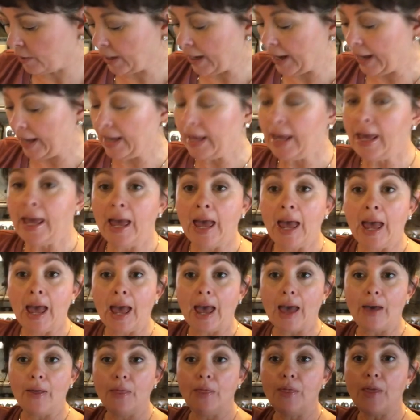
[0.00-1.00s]
okay?
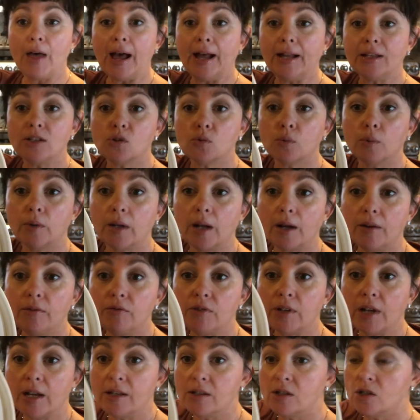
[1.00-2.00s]
And that's what
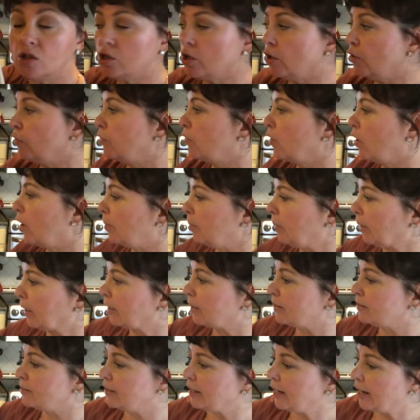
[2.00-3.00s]
I've done so far
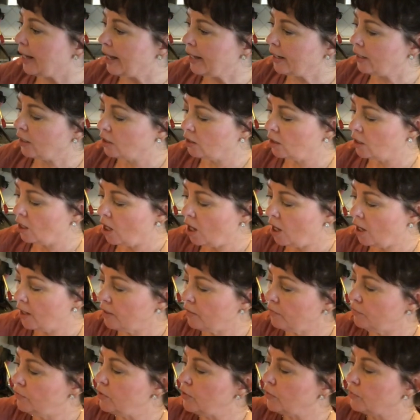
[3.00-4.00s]
because it had a lot
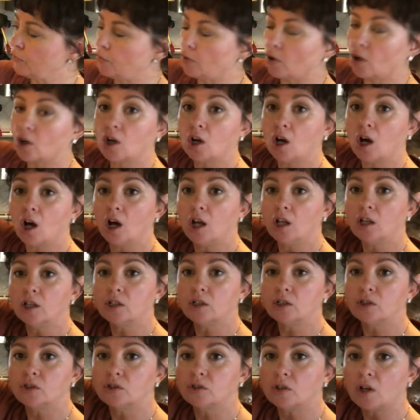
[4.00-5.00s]
of different
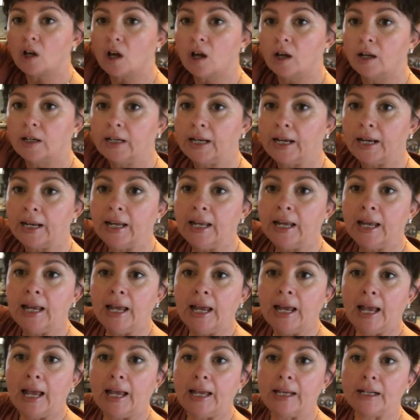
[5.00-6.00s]
colors on it,
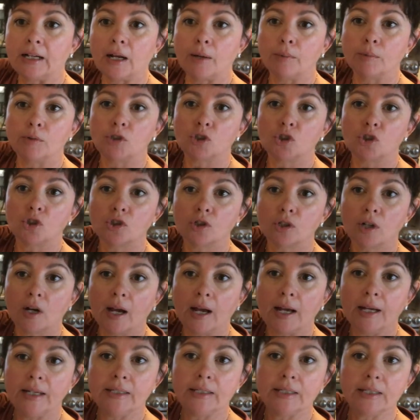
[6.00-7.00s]
and I was
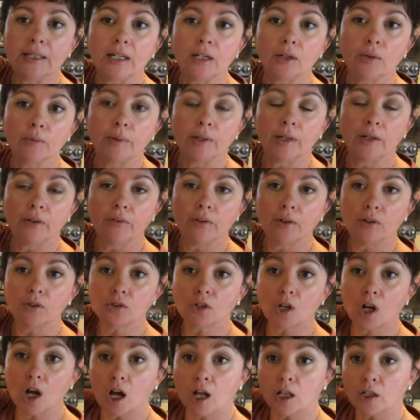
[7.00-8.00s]
trying to get rid of
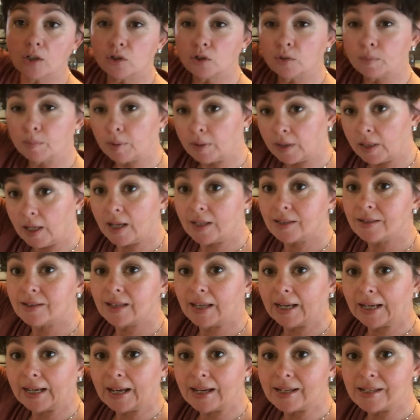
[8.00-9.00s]
those colors. Plus,
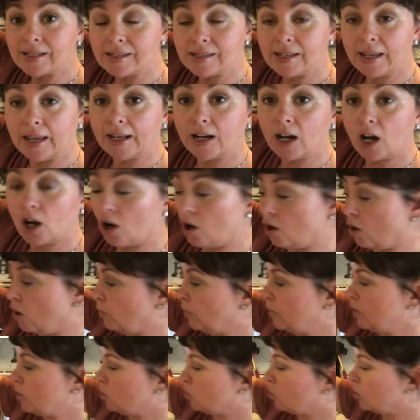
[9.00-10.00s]
like I said, I
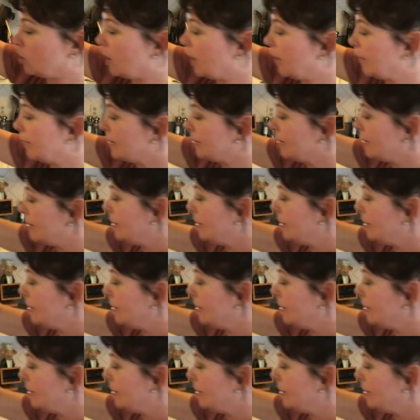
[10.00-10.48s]
always try to